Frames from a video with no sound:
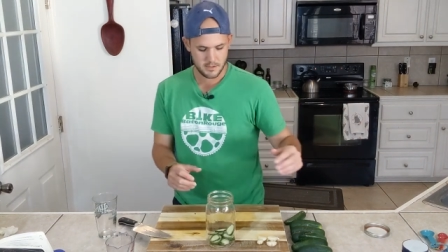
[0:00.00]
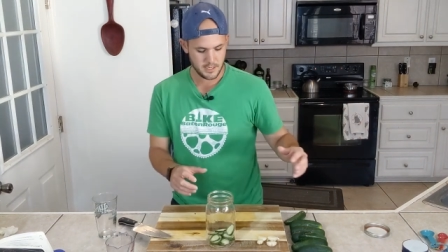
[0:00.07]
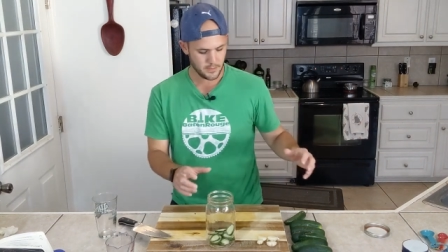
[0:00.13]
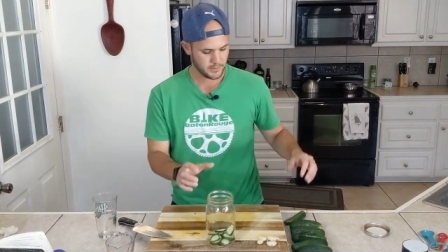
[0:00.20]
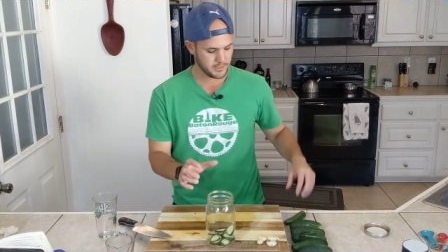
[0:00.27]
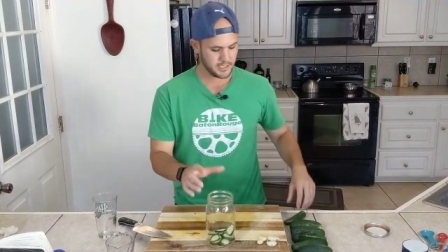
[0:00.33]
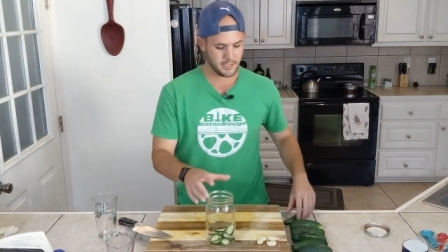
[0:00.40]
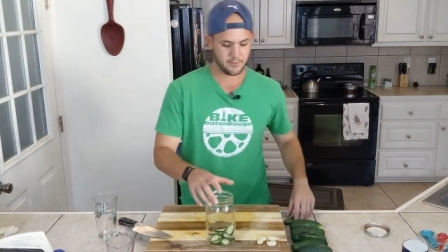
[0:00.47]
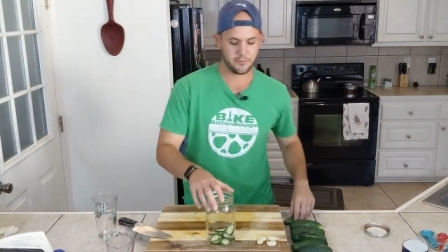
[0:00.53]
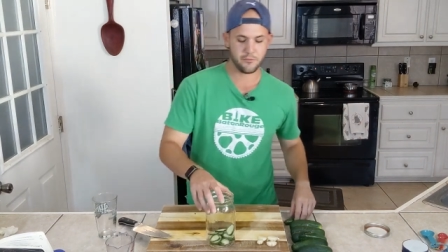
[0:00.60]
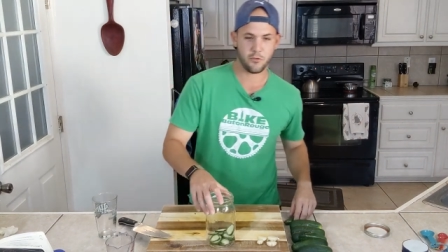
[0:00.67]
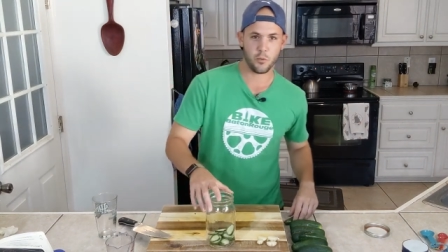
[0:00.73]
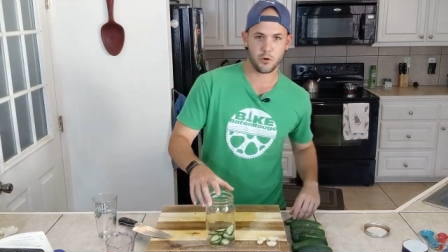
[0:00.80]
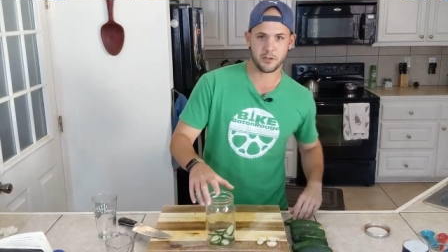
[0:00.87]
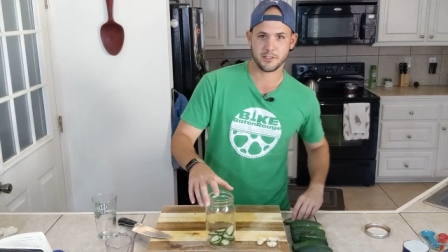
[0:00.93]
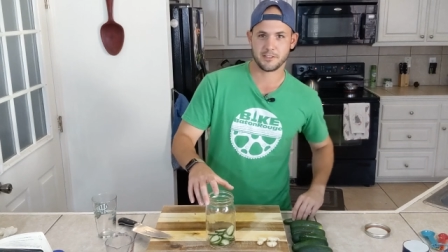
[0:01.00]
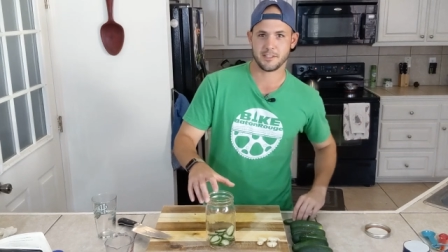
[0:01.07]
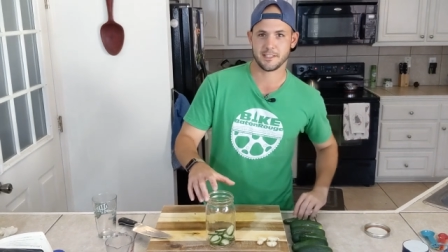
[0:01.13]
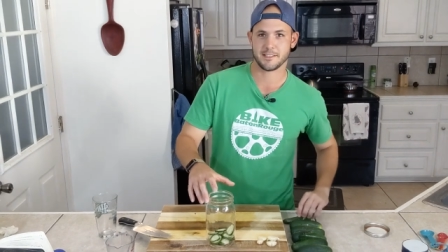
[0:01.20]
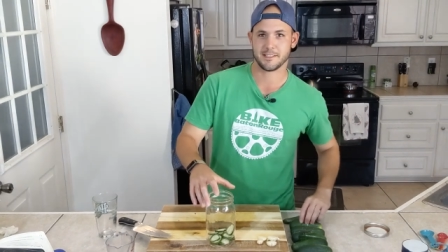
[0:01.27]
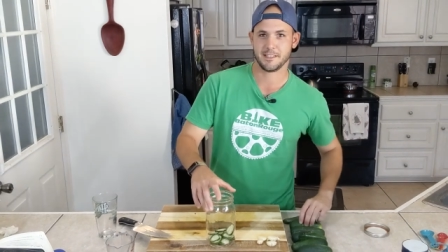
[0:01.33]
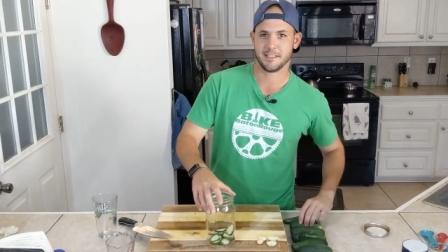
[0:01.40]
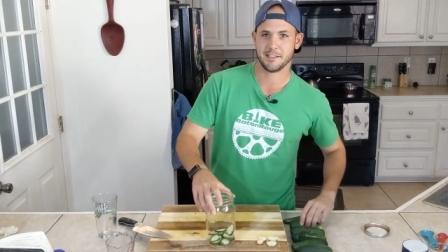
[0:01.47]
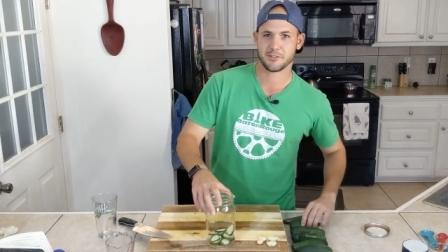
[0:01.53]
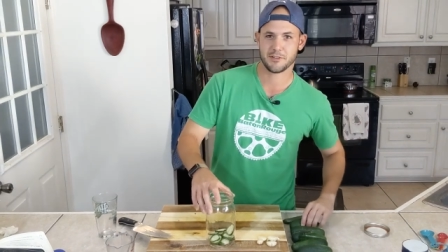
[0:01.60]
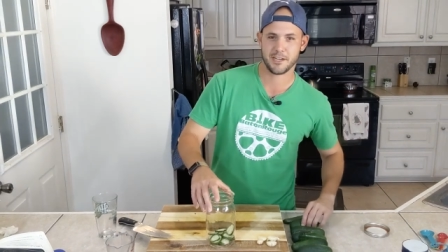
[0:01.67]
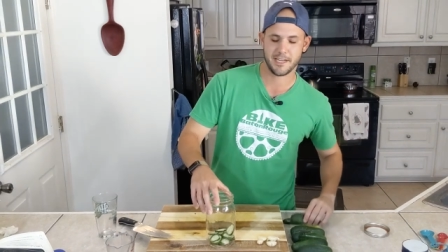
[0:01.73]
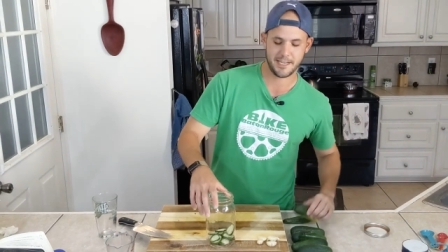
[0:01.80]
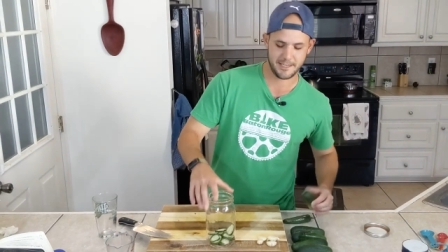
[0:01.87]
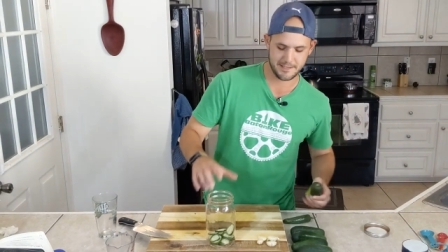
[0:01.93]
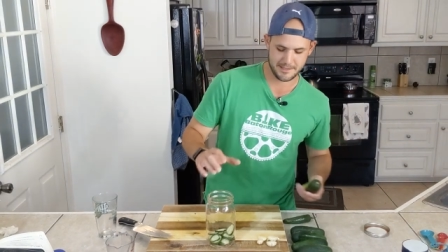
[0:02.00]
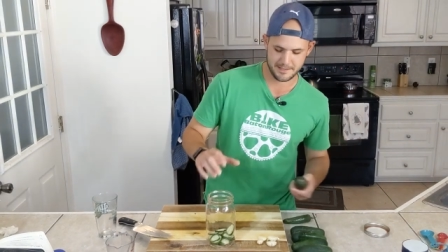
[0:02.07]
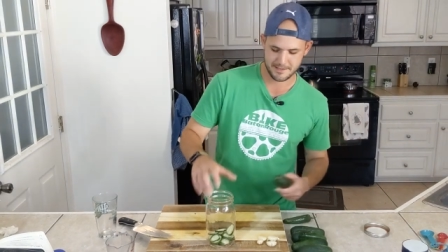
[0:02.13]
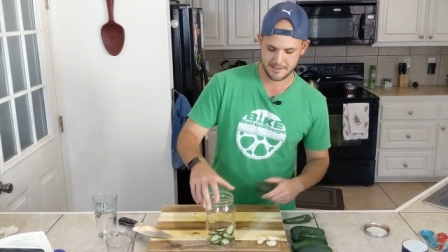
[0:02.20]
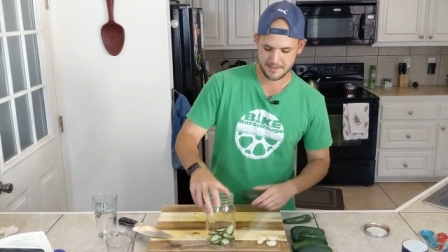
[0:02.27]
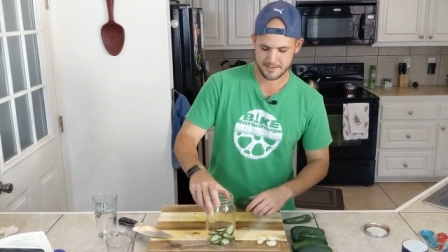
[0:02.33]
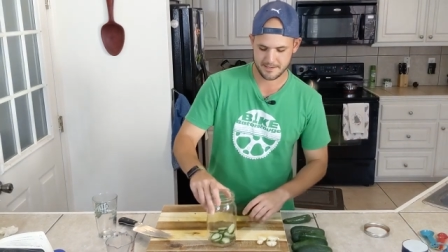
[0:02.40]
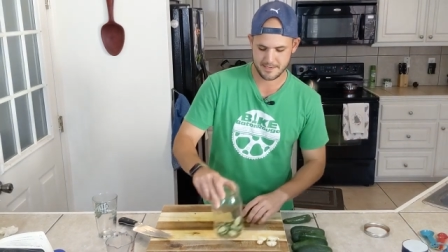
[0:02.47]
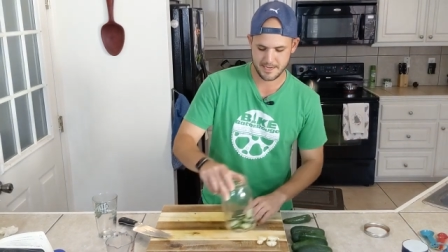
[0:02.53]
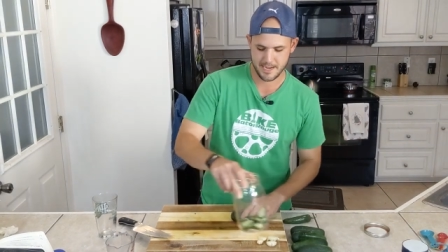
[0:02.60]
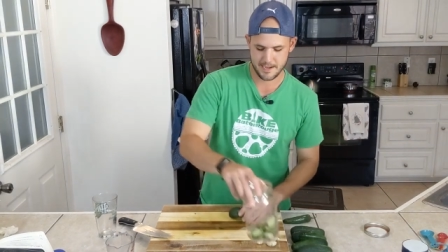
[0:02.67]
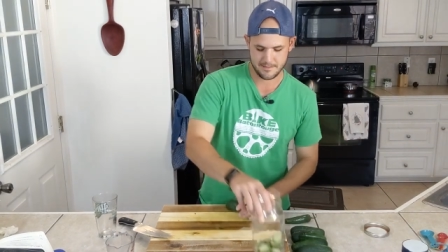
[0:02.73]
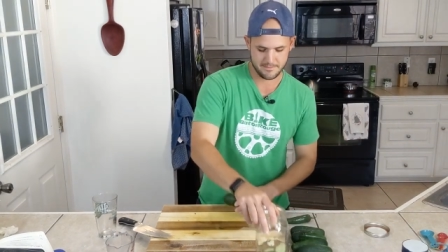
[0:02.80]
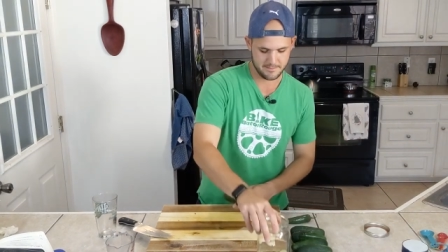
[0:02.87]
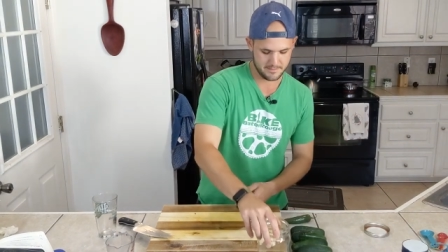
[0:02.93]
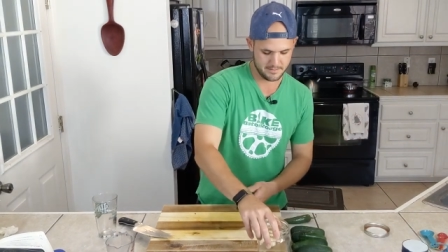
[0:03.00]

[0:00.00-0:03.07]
Now I said four to six of these, right? Yeah.